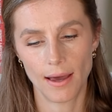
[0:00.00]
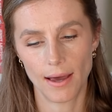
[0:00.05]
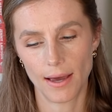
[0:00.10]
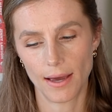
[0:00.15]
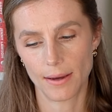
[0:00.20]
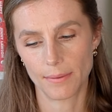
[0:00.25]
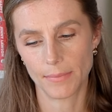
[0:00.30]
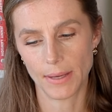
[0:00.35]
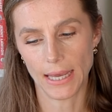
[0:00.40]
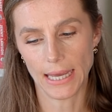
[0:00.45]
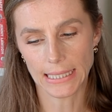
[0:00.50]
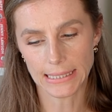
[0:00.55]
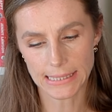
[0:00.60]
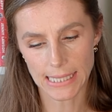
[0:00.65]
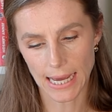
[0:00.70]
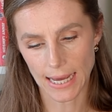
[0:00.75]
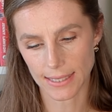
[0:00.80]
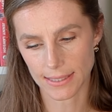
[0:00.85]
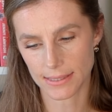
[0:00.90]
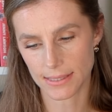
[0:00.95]
and
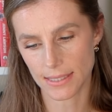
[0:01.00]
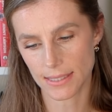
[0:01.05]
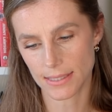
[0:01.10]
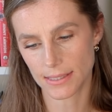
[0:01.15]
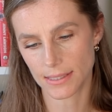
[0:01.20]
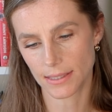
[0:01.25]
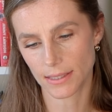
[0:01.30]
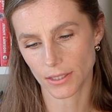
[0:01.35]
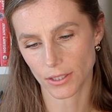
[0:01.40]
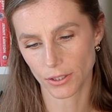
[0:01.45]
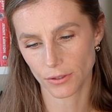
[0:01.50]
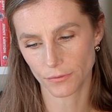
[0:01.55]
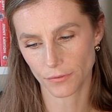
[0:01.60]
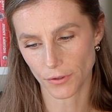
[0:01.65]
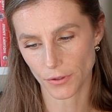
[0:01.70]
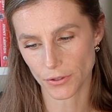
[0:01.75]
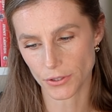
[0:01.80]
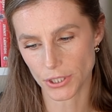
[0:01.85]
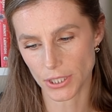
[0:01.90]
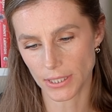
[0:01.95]
taxes and the
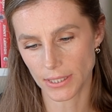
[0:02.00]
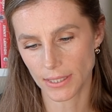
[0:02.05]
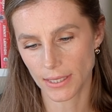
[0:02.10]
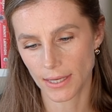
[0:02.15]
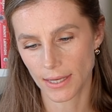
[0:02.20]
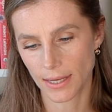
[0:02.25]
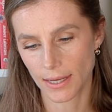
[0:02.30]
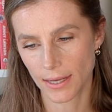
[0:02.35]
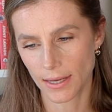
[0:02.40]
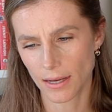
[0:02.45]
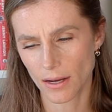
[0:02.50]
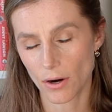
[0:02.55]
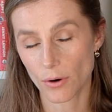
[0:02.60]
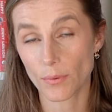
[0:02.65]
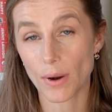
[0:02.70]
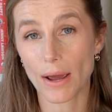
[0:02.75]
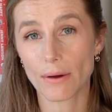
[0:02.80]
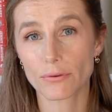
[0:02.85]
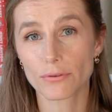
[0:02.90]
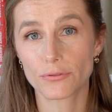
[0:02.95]
conversion
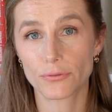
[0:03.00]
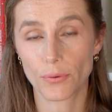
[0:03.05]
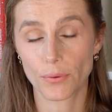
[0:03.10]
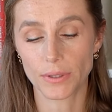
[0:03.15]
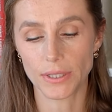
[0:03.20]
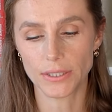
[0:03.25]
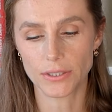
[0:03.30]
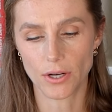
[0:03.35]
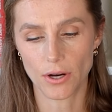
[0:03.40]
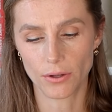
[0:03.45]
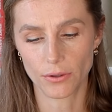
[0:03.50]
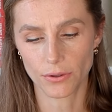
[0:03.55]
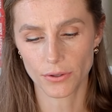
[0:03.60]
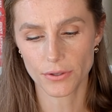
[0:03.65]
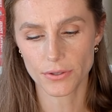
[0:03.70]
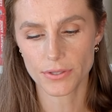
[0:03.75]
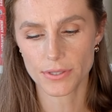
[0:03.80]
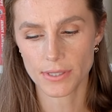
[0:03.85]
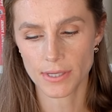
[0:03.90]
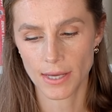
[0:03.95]
around
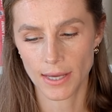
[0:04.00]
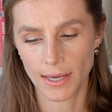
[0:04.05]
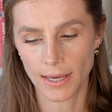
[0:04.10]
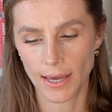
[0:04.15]
$40.